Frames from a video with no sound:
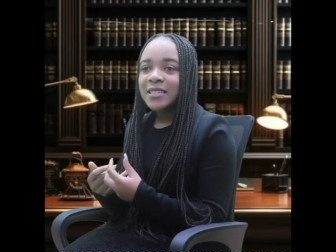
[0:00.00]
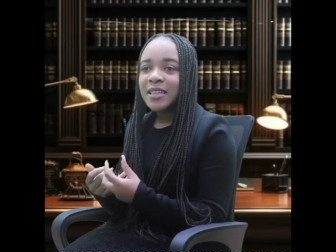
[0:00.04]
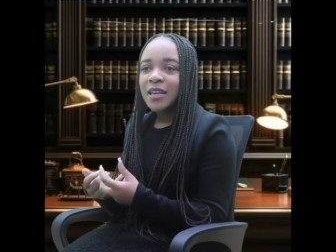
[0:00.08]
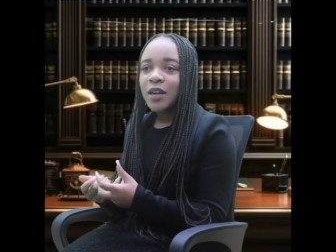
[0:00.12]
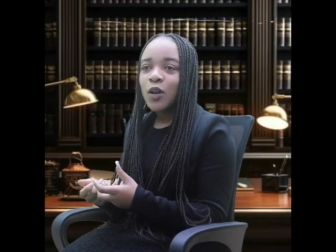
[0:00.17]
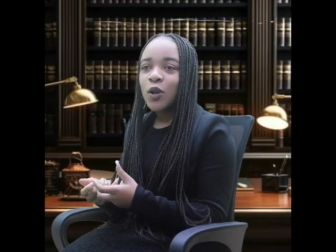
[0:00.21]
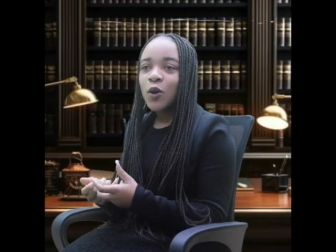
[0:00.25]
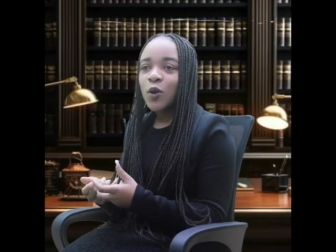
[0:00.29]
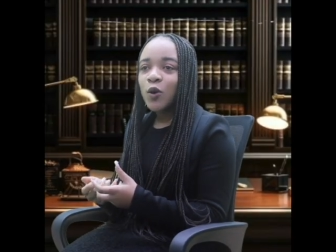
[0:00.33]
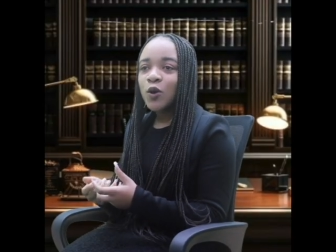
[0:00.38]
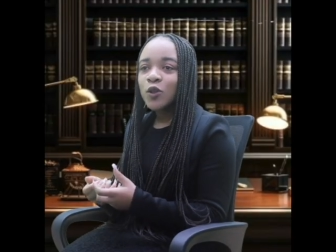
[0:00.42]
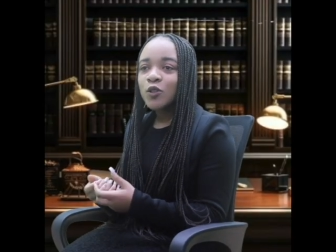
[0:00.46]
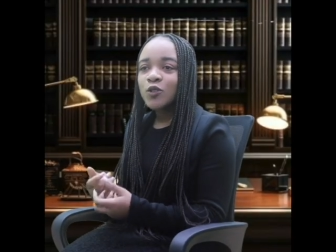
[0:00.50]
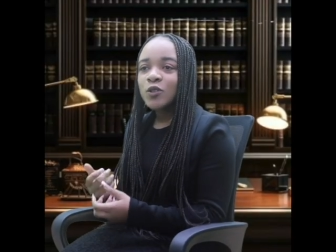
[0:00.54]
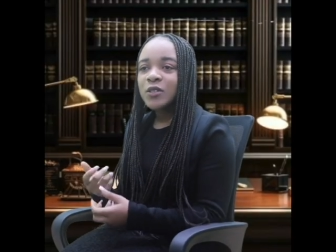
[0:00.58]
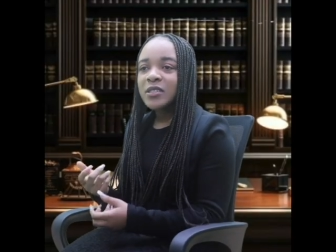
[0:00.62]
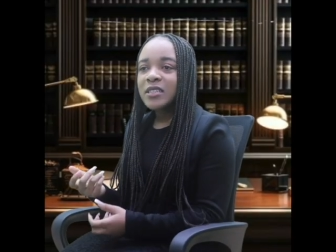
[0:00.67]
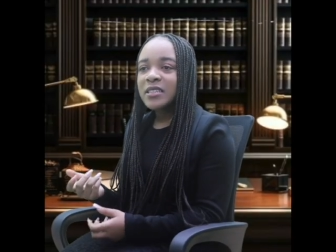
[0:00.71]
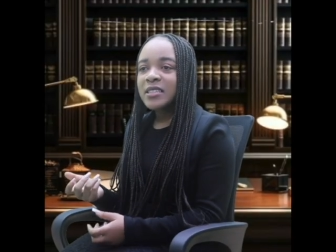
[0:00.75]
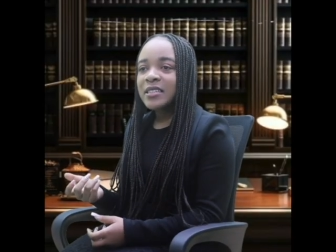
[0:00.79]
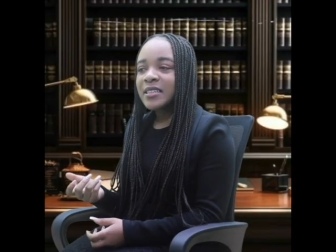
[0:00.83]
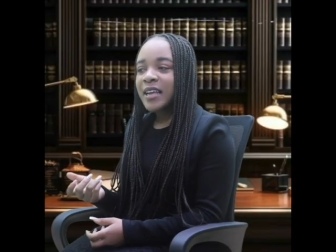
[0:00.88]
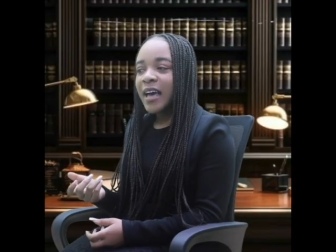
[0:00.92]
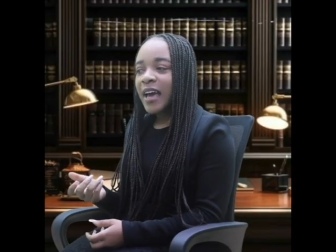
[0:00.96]
the law to
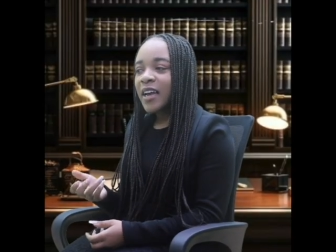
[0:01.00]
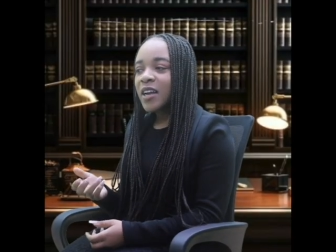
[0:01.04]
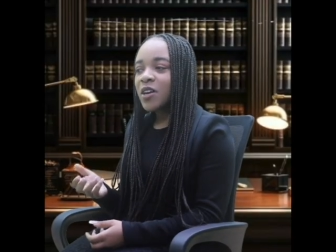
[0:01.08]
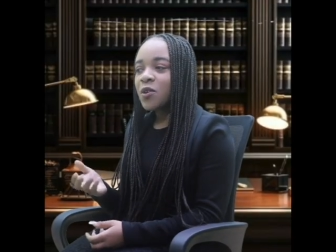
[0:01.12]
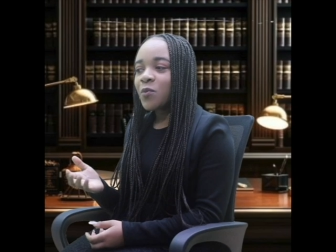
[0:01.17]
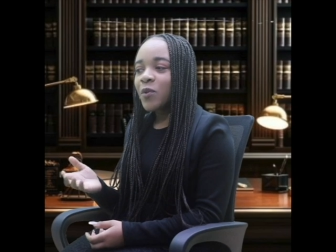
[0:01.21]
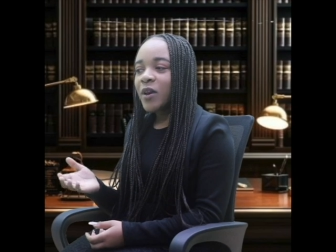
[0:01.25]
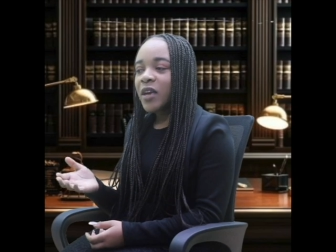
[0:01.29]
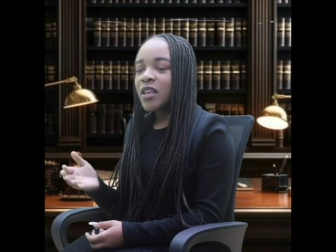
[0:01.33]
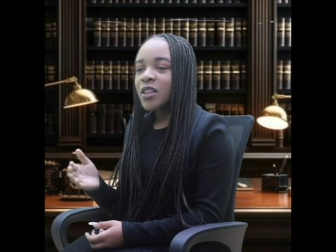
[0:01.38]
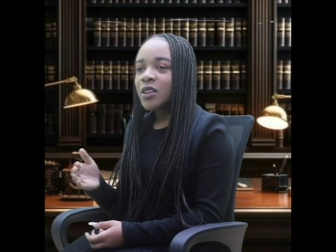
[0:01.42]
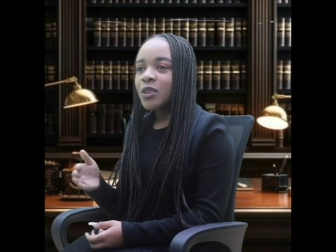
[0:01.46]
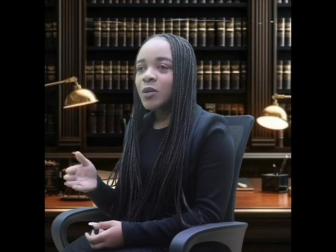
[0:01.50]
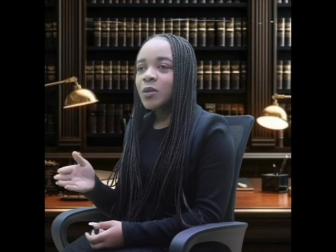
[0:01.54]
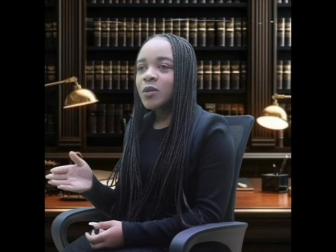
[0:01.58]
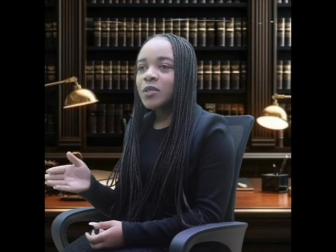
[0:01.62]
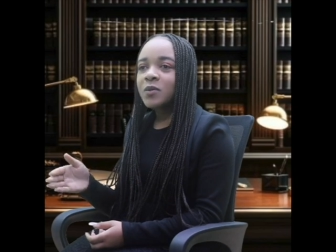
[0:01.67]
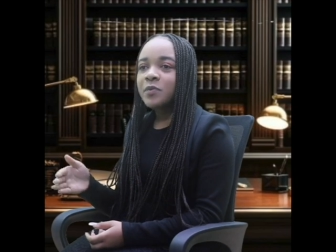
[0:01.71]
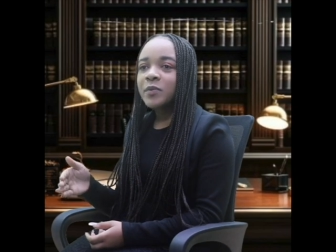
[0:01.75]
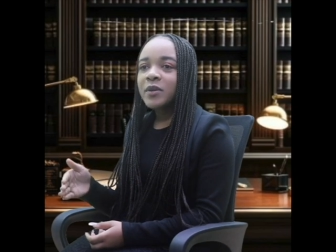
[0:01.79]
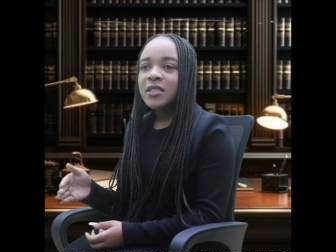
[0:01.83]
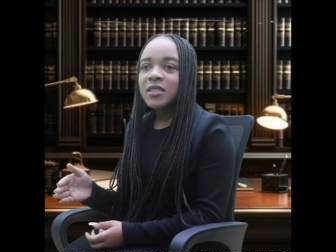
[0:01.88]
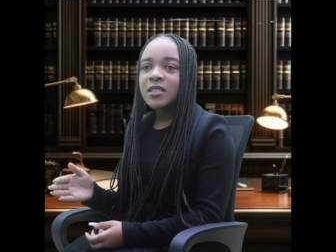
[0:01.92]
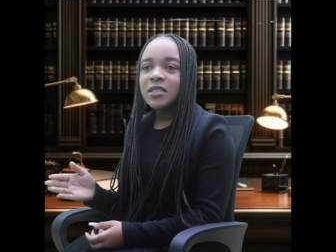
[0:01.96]
decide where
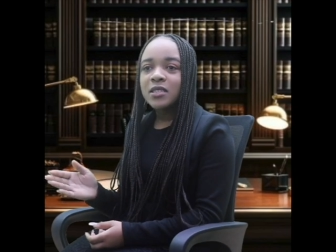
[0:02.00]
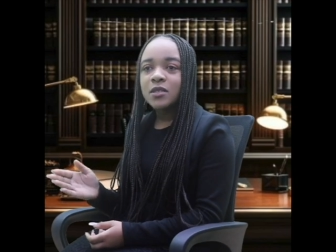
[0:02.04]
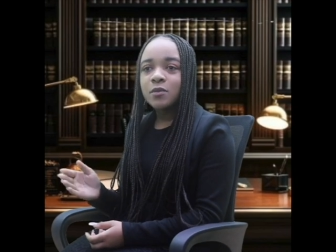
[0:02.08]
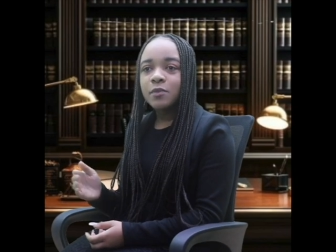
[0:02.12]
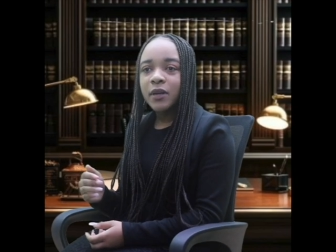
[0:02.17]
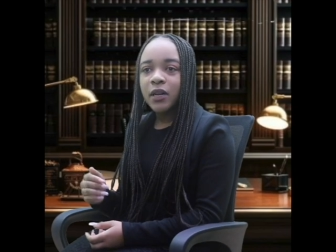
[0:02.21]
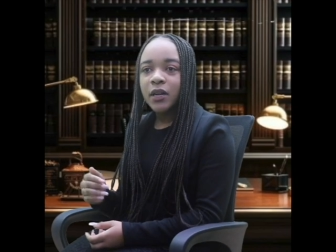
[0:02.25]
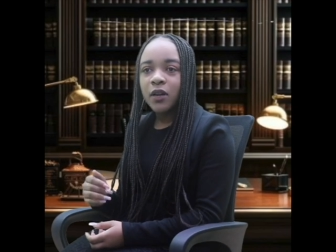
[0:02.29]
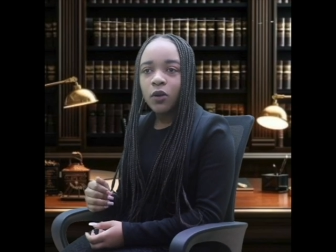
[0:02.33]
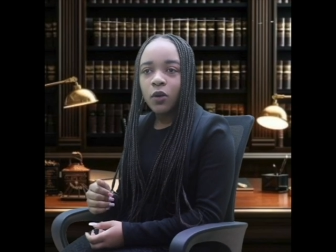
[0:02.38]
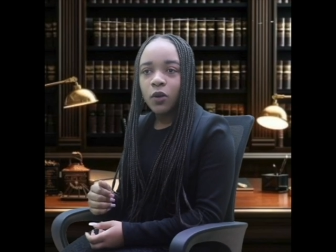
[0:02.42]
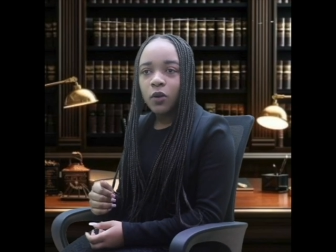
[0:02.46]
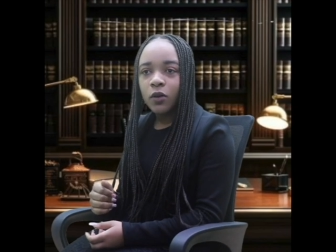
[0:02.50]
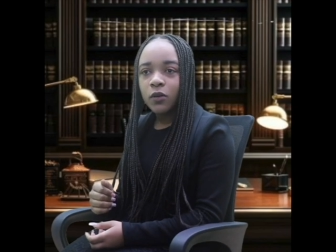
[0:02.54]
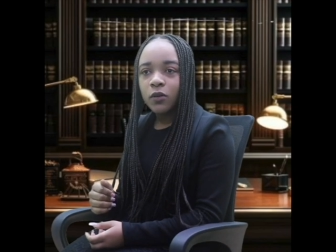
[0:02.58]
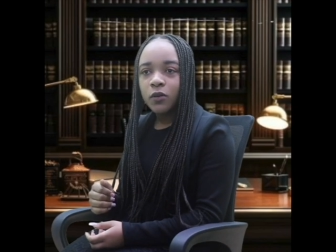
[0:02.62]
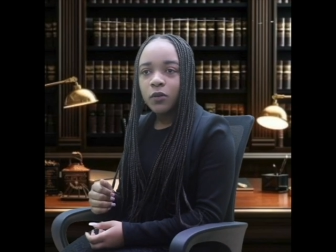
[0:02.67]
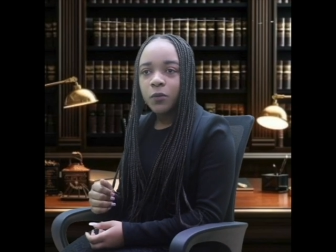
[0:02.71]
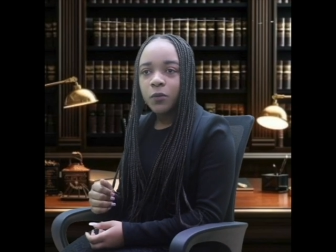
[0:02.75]
those pieces belong.